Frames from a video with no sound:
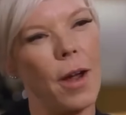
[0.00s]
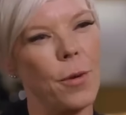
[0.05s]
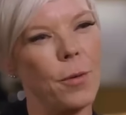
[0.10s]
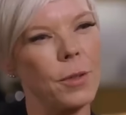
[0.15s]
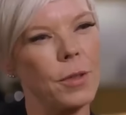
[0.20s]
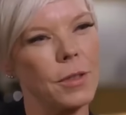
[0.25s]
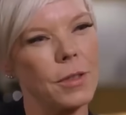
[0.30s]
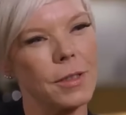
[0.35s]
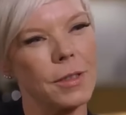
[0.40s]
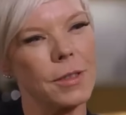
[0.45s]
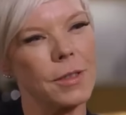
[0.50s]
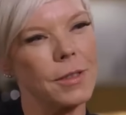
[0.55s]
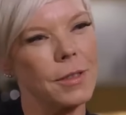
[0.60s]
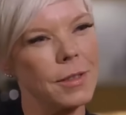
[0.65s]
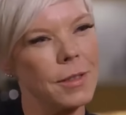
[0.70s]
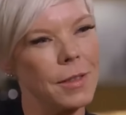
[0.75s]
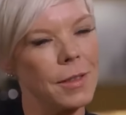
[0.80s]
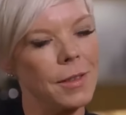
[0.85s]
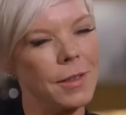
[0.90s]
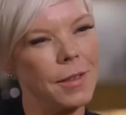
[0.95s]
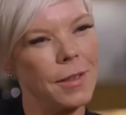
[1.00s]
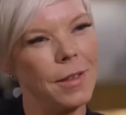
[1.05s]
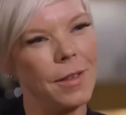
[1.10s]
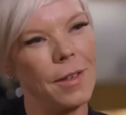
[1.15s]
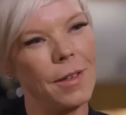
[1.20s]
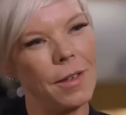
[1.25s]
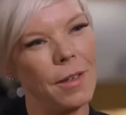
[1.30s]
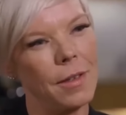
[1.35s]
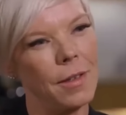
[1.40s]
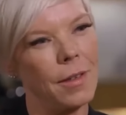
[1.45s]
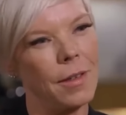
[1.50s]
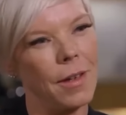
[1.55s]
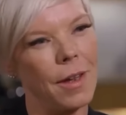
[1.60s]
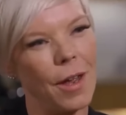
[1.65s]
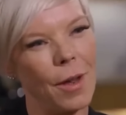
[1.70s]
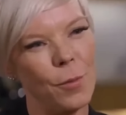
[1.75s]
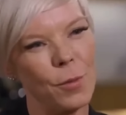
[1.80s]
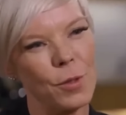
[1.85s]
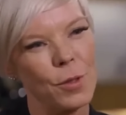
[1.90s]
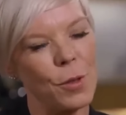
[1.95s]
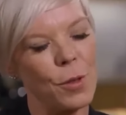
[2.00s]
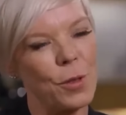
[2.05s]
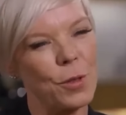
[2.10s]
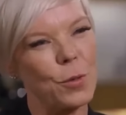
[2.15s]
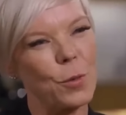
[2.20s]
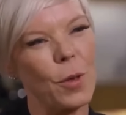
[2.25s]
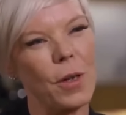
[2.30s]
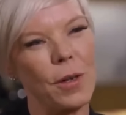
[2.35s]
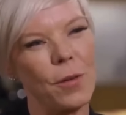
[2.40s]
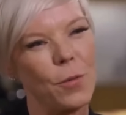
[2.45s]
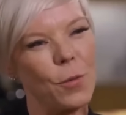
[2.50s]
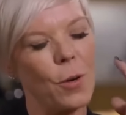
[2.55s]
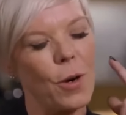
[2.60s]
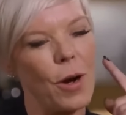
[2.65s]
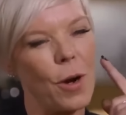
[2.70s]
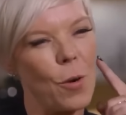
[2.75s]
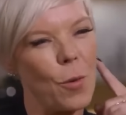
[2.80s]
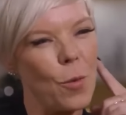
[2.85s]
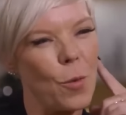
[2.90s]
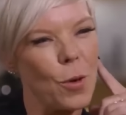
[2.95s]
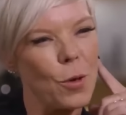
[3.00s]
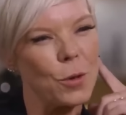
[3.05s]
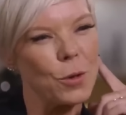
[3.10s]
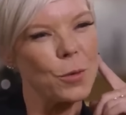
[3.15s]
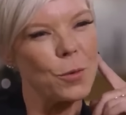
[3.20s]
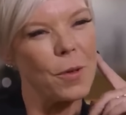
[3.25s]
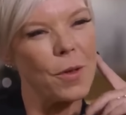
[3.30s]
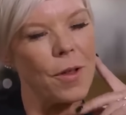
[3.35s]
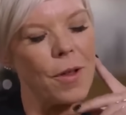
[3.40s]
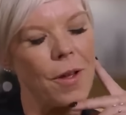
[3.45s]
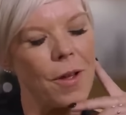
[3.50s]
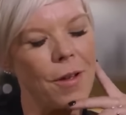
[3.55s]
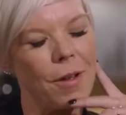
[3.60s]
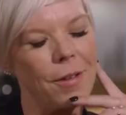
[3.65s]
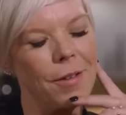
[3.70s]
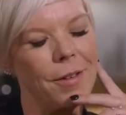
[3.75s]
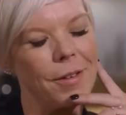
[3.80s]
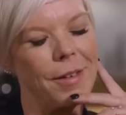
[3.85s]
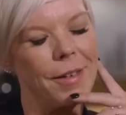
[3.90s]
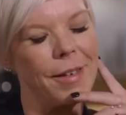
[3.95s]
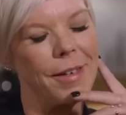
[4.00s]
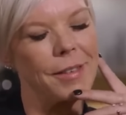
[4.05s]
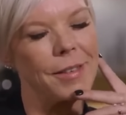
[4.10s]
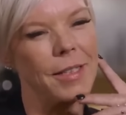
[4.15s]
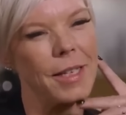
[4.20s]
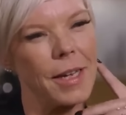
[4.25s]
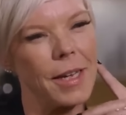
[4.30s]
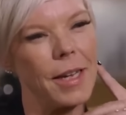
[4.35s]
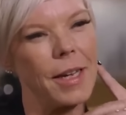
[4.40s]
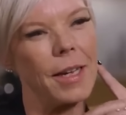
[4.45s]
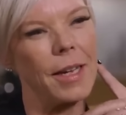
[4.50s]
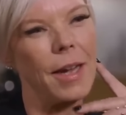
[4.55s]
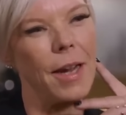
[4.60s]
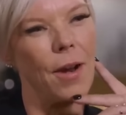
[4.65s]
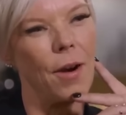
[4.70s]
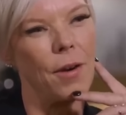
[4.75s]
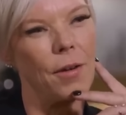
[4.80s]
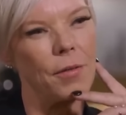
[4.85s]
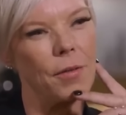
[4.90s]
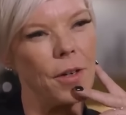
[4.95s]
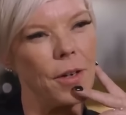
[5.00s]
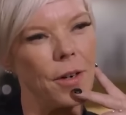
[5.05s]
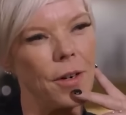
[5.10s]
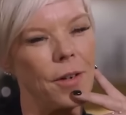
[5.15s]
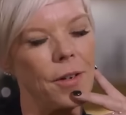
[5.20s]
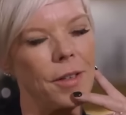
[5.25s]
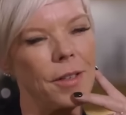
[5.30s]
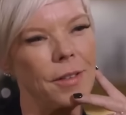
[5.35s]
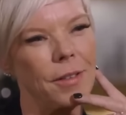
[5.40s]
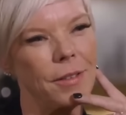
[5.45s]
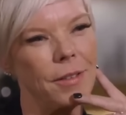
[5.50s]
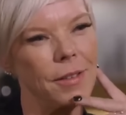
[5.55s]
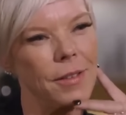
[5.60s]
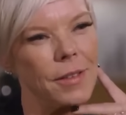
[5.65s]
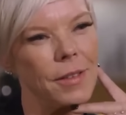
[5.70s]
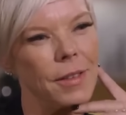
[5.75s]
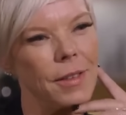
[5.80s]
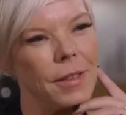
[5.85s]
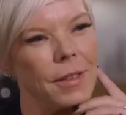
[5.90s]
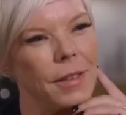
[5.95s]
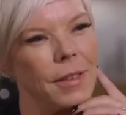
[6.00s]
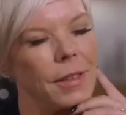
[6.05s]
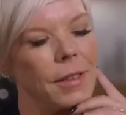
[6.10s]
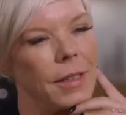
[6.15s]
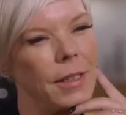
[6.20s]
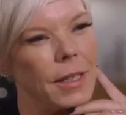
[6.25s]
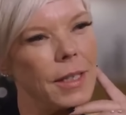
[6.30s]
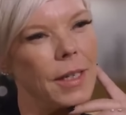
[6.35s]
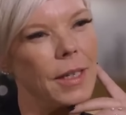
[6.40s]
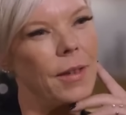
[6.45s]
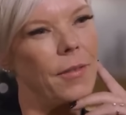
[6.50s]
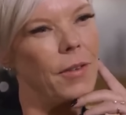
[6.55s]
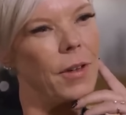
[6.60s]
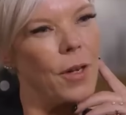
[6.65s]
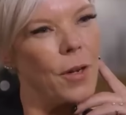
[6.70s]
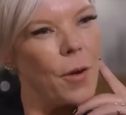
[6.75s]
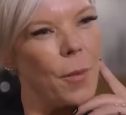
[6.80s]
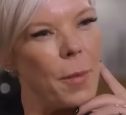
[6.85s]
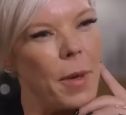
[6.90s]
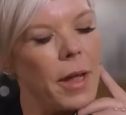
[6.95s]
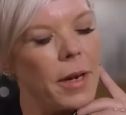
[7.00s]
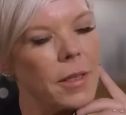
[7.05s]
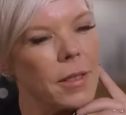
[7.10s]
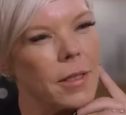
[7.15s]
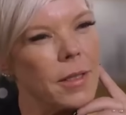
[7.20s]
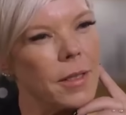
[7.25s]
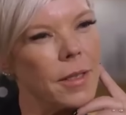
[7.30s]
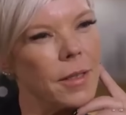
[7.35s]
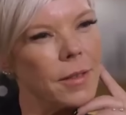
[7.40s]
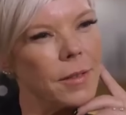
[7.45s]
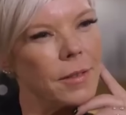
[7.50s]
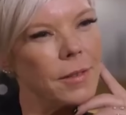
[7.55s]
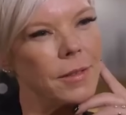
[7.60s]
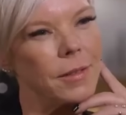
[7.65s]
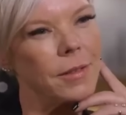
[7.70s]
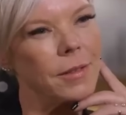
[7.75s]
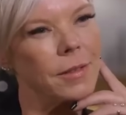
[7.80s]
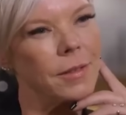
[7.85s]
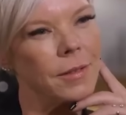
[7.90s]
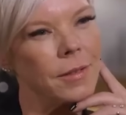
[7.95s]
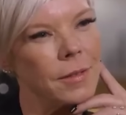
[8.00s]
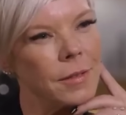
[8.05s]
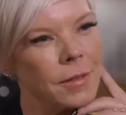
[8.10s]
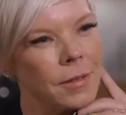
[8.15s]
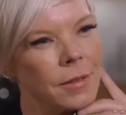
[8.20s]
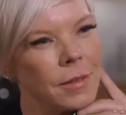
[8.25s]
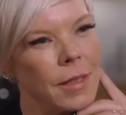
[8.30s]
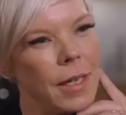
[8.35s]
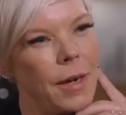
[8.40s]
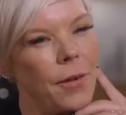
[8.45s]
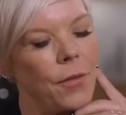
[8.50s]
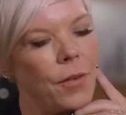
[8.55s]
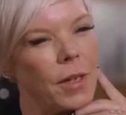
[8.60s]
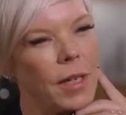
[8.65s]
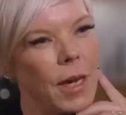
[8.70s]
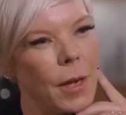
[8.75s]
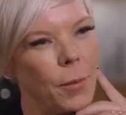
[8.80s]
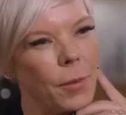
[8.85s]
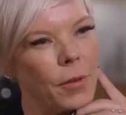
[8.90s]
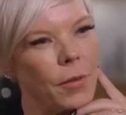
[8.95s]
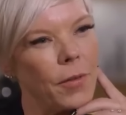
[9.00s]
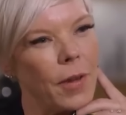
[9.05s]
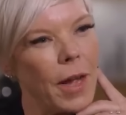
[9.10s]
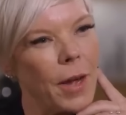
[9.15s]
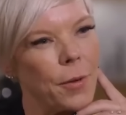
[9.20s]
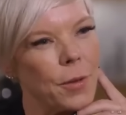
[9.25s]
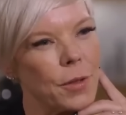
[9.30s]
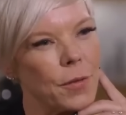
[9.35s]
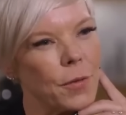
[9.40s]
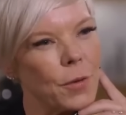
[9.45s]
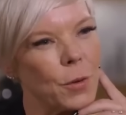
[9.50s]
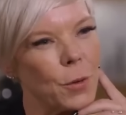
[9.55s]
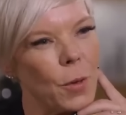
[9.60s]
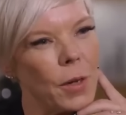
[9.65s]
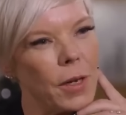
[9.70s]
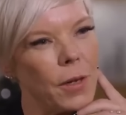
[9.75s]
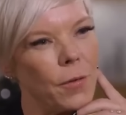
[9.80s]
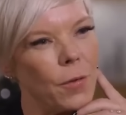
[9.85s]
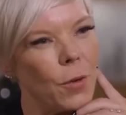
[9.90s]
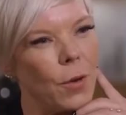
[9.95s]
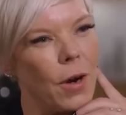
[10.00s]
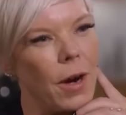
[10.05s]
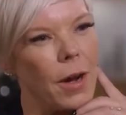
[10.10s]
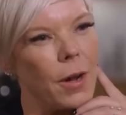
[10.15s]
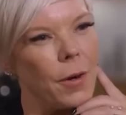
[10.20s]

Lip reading: hours, I was on a 24-hour watch with her, taking care of her and giving her medicine every couple of hours for 24